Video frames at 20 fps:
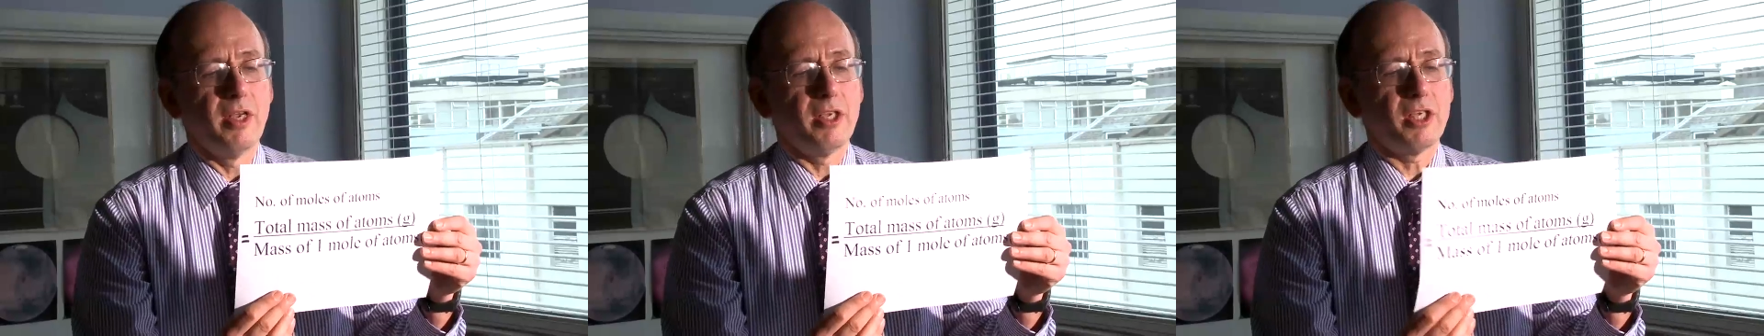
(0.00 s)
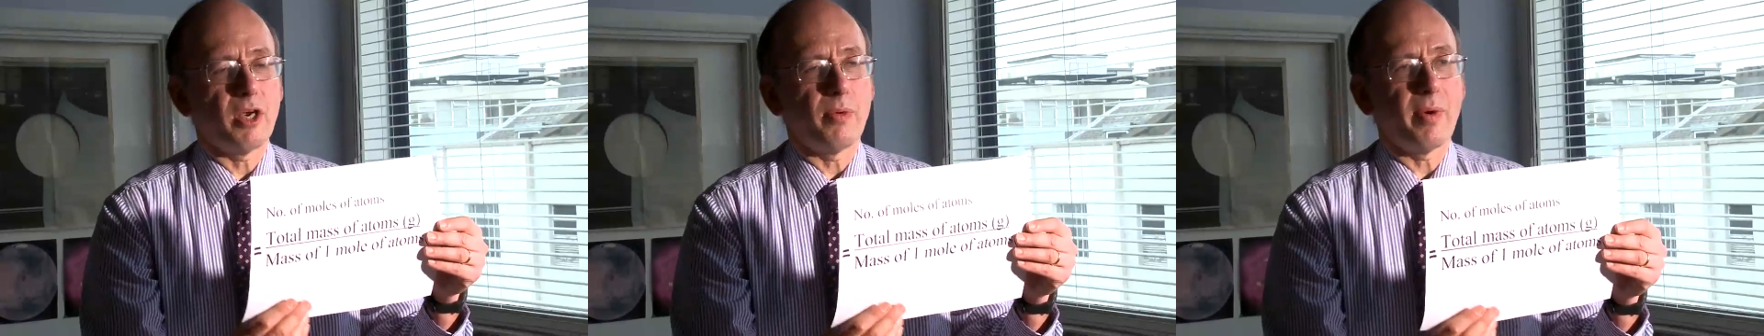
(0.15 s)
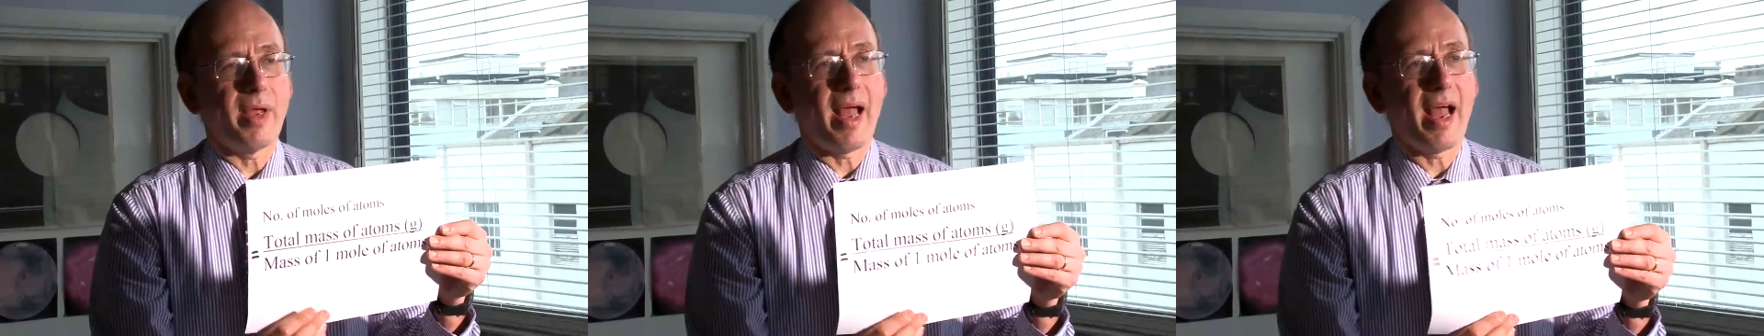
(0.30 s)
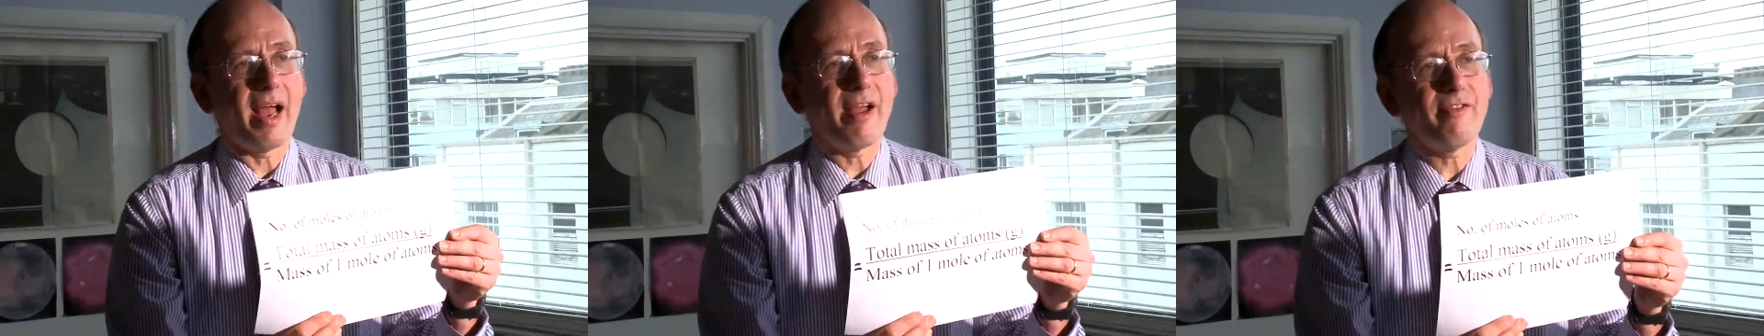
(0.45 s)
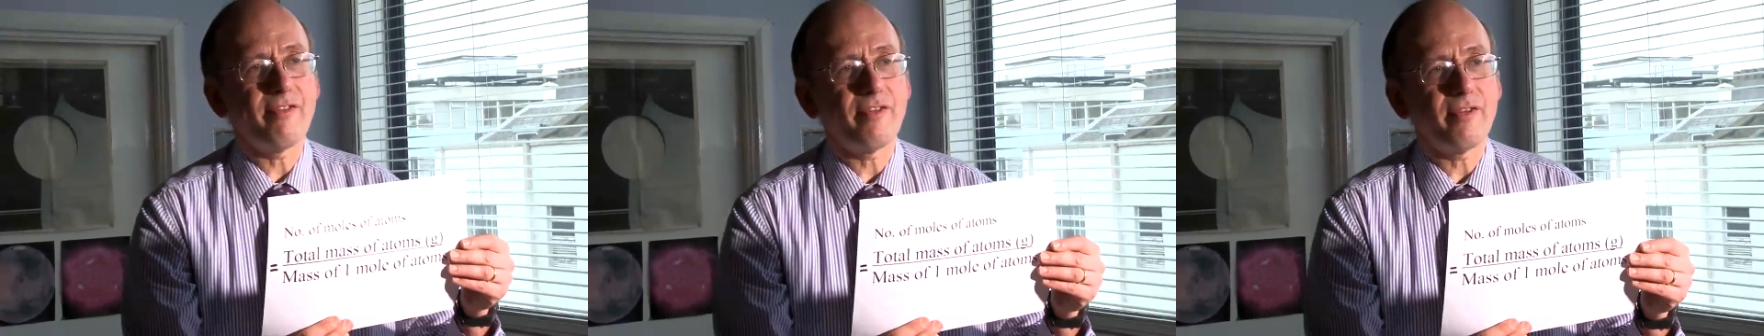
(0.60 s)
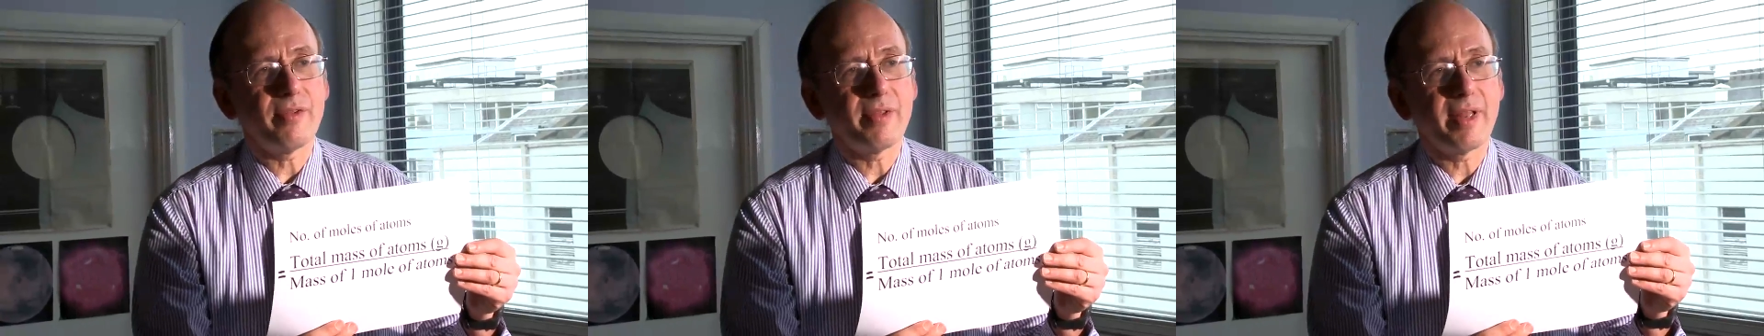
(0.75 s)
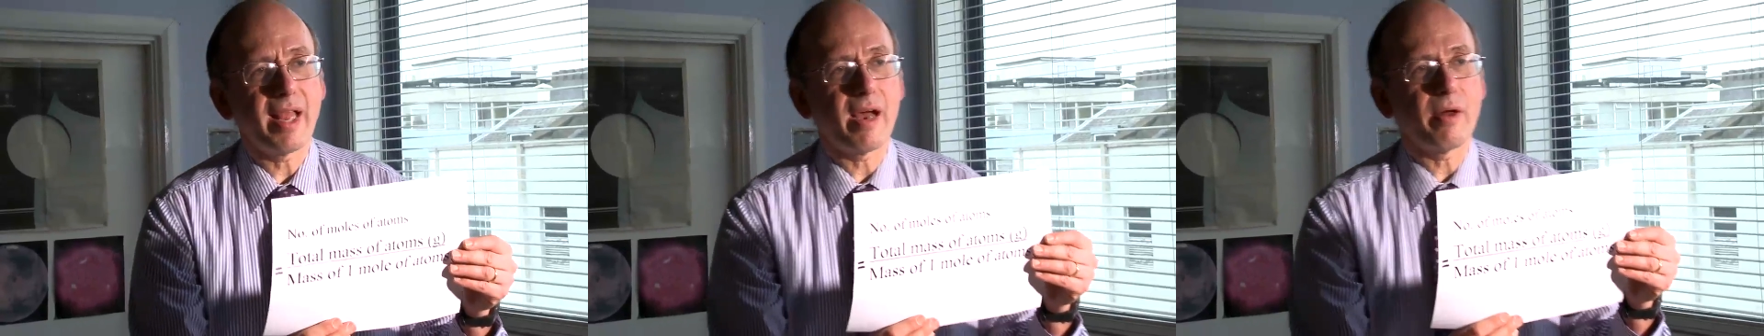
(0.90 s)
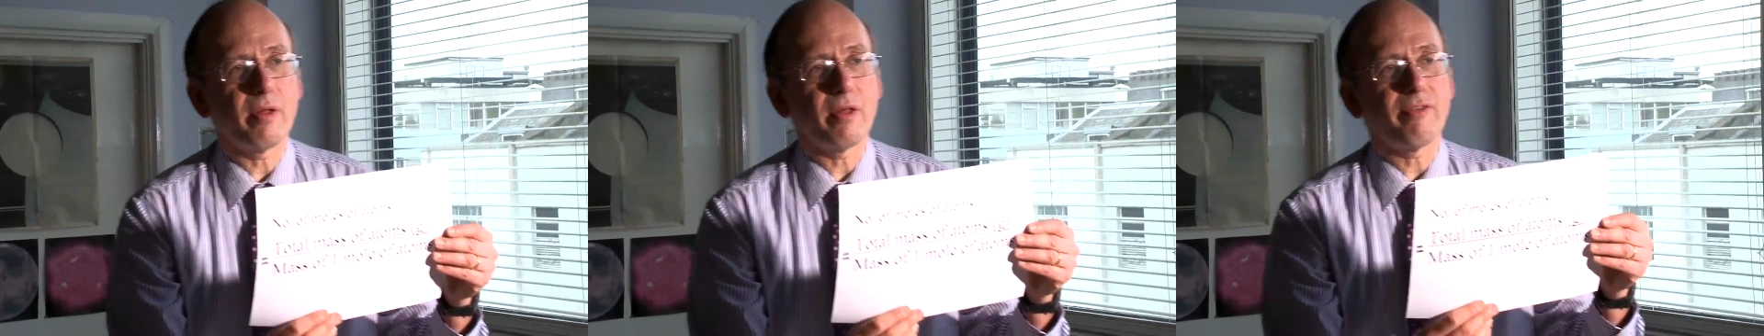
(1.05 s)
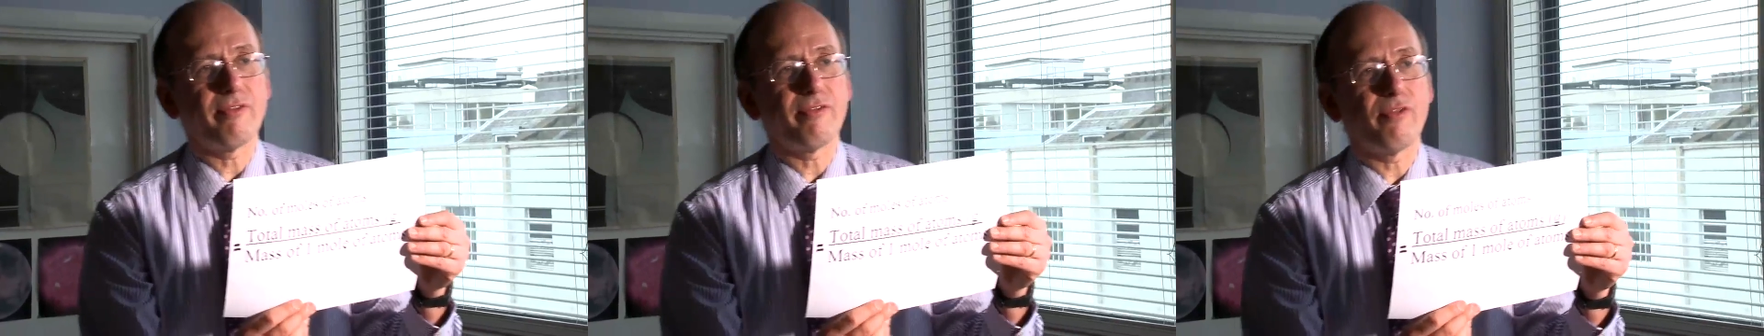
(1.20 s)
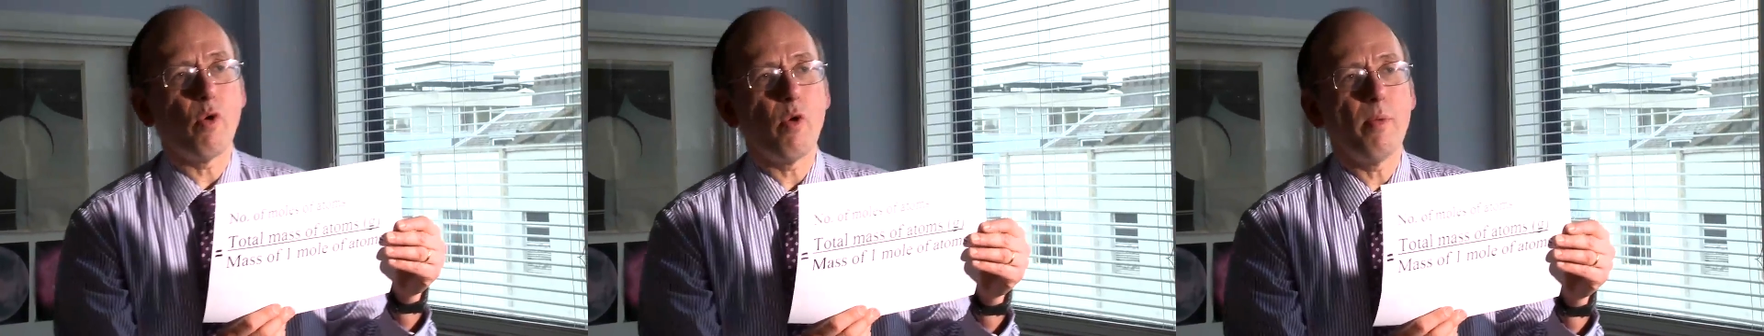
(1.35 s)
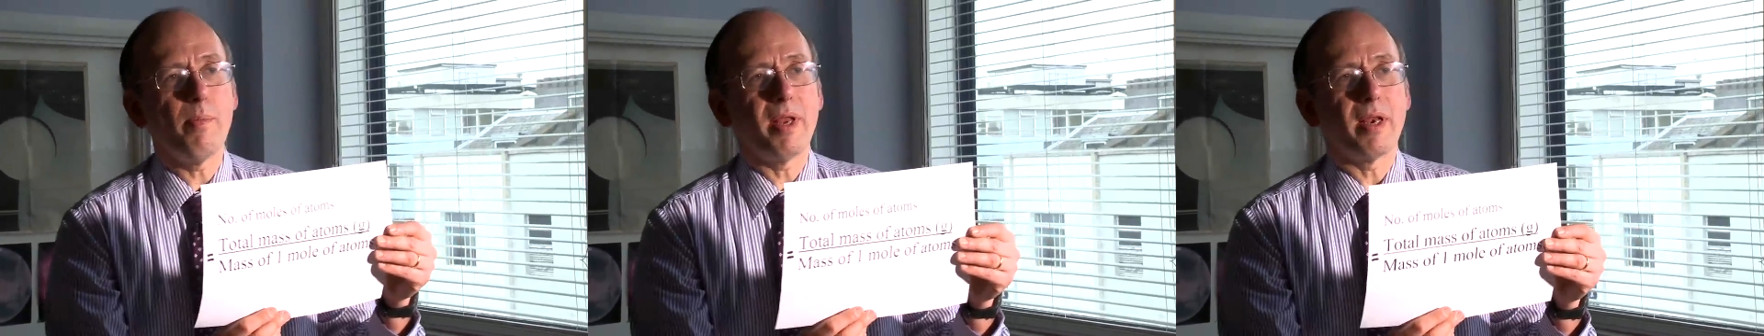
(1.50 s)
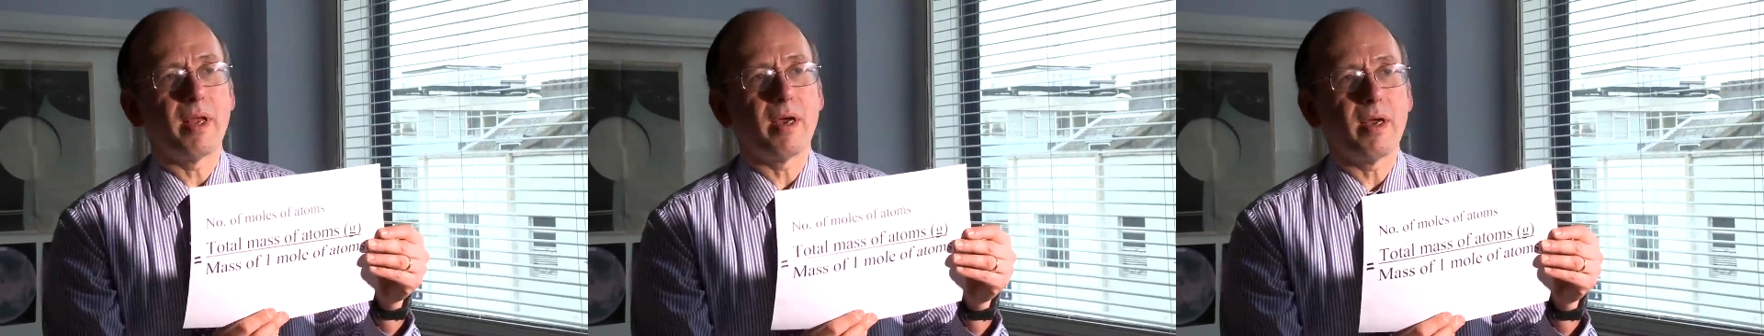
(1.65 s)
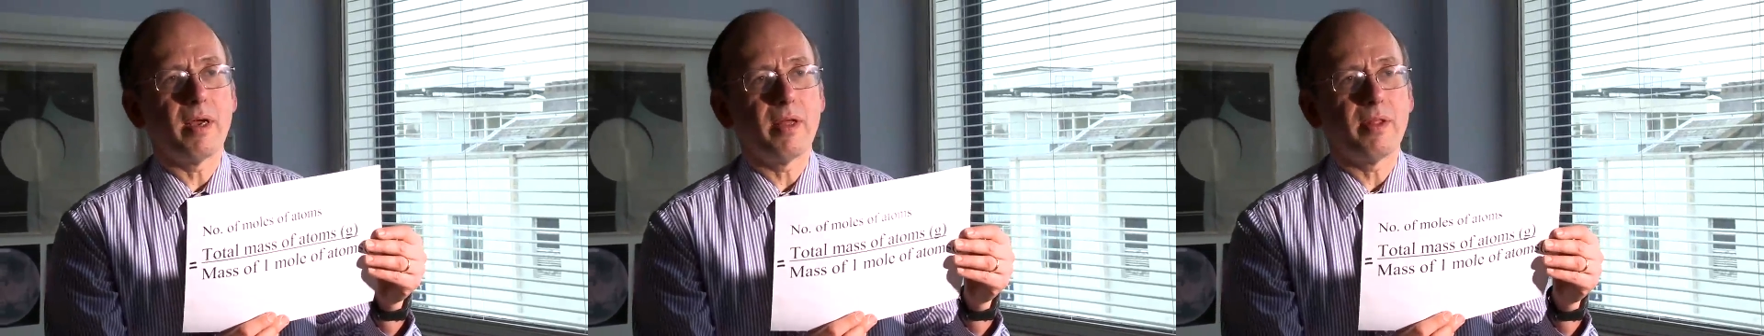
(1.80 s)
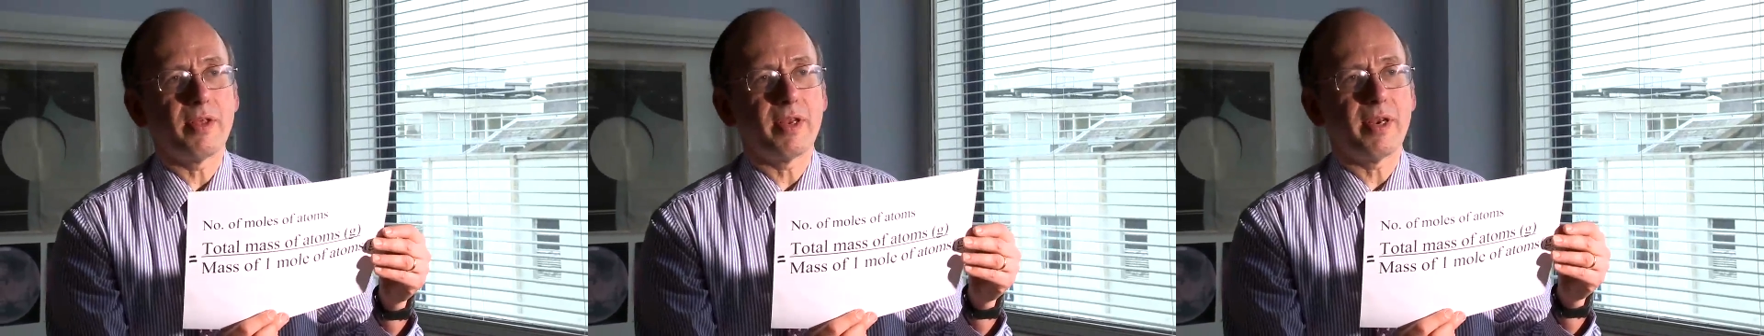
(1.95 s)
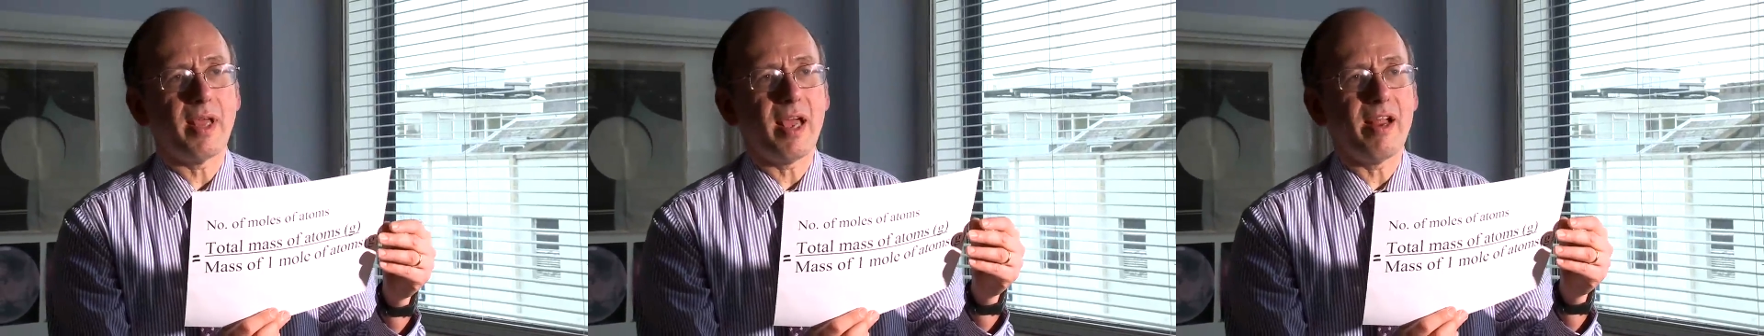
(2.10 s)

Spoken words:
So we have now a formula that